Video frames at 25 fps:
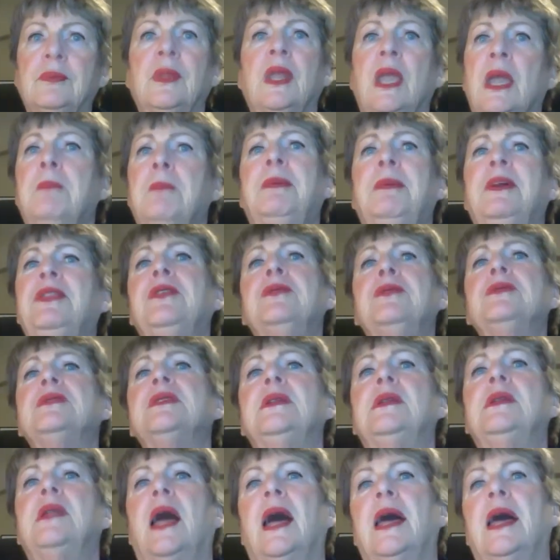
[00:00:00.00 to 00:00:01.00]
but there's a
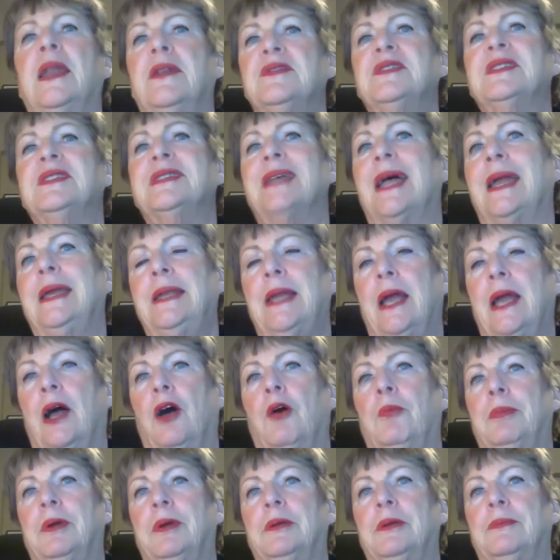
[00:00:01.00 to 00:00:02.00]
lot of site
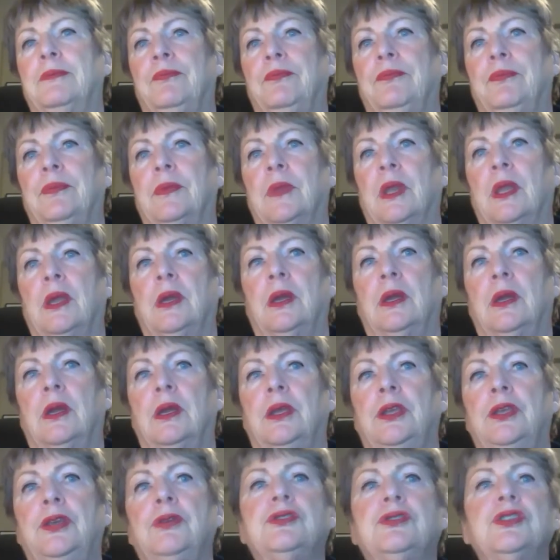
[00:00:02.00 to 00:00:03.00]
help.
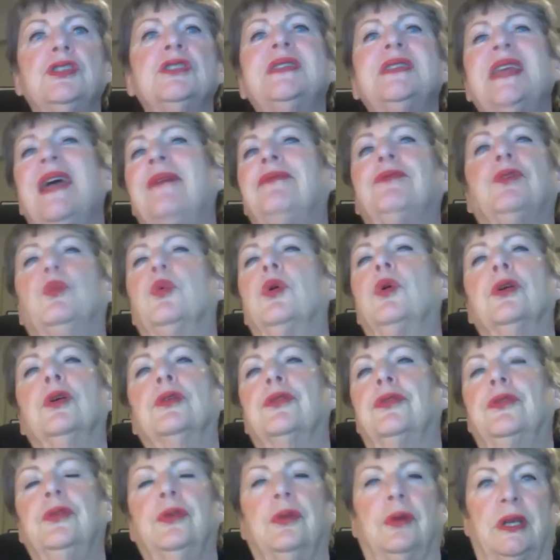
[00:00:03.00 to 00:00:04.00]
You just have to work
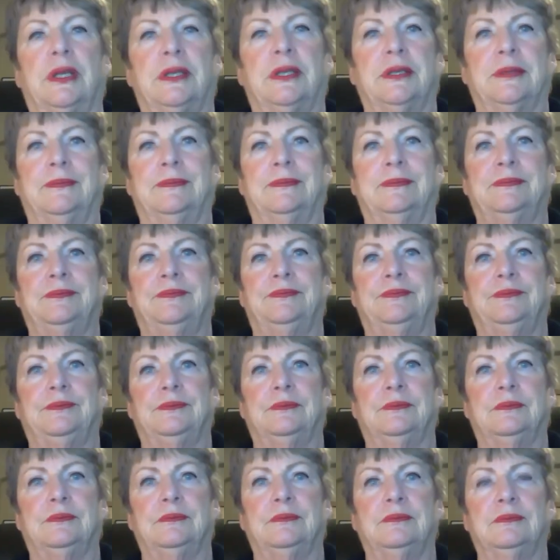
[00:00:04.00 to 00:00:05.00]
through it.
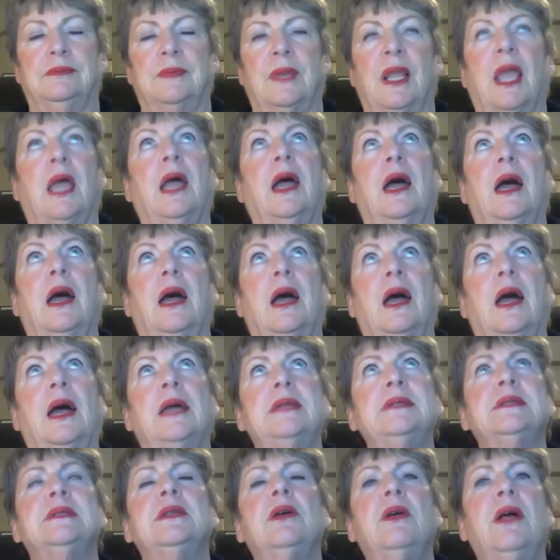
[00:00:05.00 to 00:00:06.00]
I
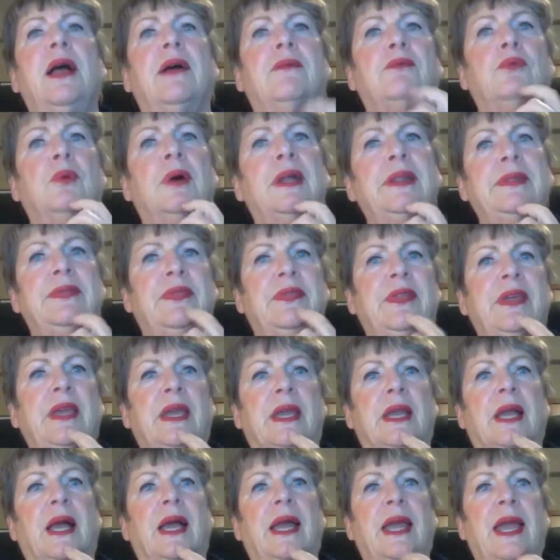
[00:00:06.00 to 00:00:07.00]
still have one
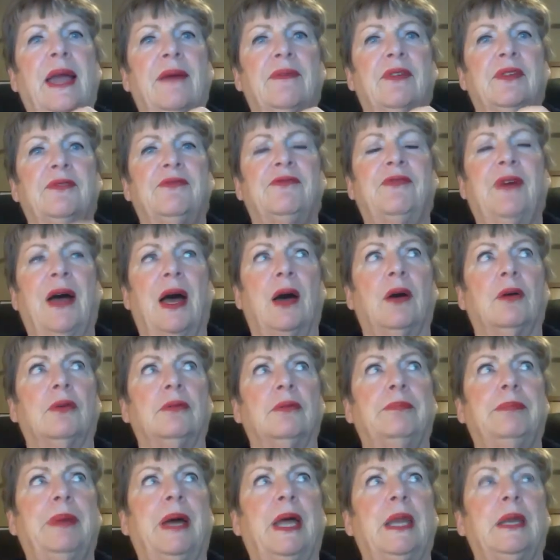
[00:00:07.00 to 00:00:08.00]
thing I haven't
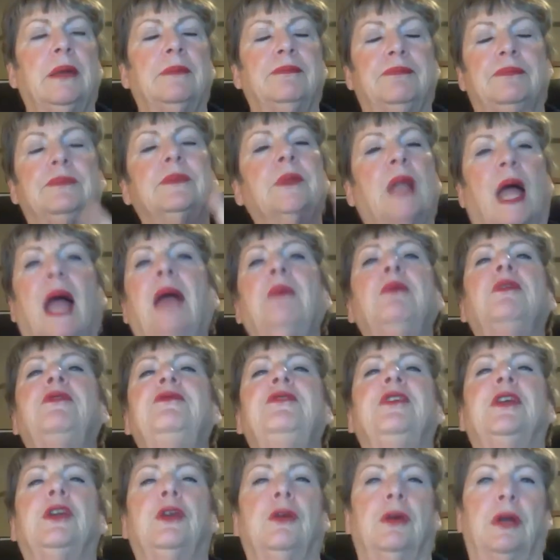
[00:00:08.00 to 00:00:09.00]
found, but I will
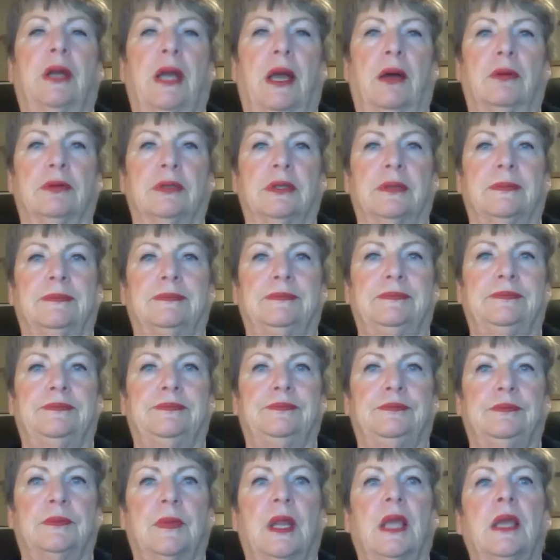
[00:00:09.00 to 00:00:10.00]
figure it out.
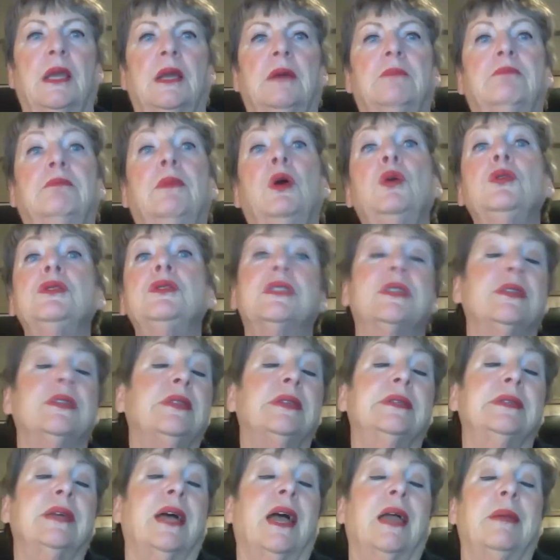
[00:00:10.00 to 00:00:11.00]
Most of the
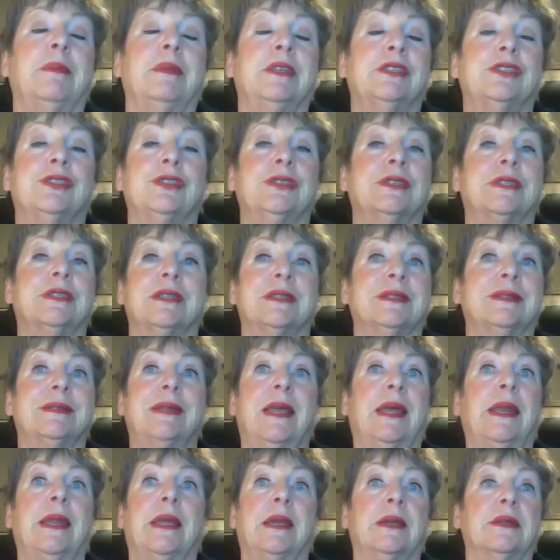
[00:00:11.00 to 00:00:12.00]
time, it's just a
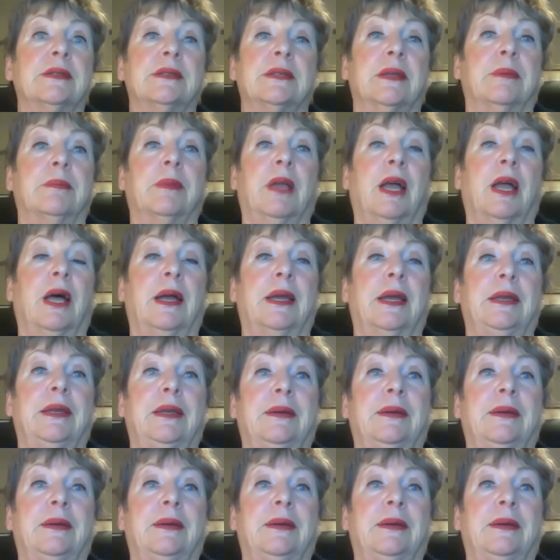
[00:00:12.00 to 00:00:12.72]
setting of some kind.